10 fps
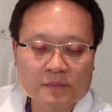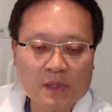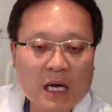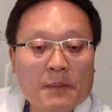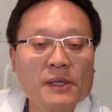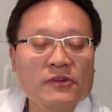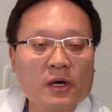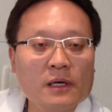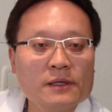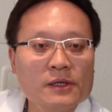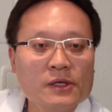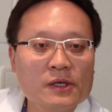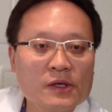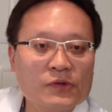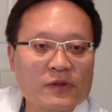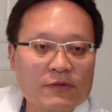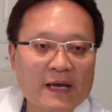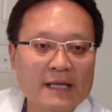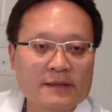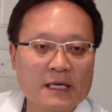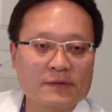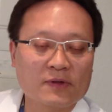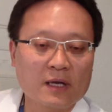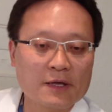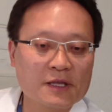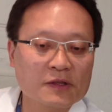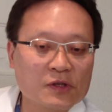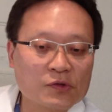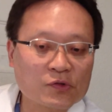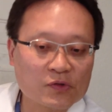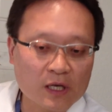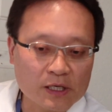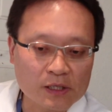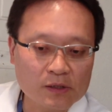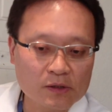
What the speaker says: comment on is the fact that I think this study